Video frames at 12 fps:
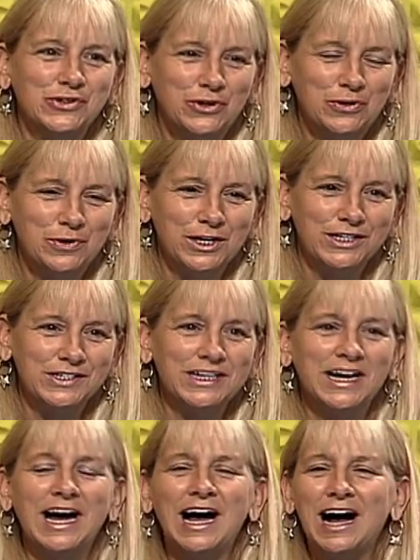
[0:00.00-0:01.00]
is
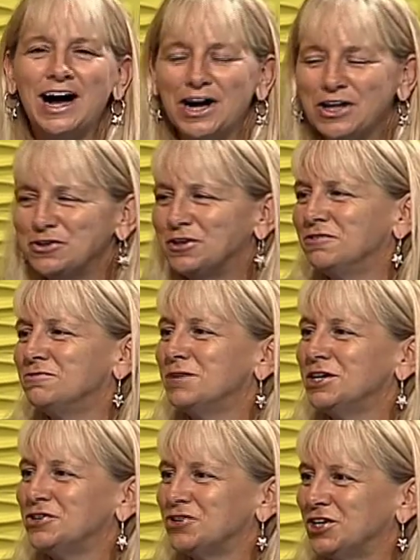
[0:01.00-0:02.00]
always, I
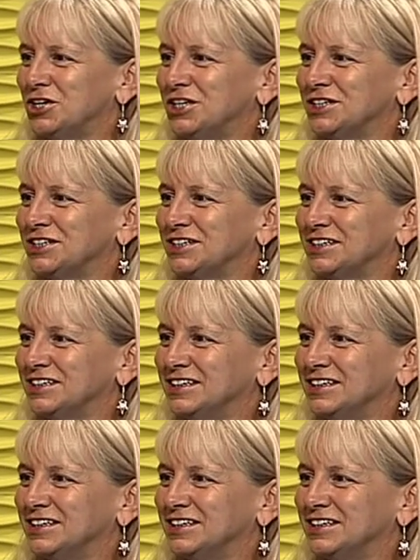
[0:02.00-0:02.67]
love my dog.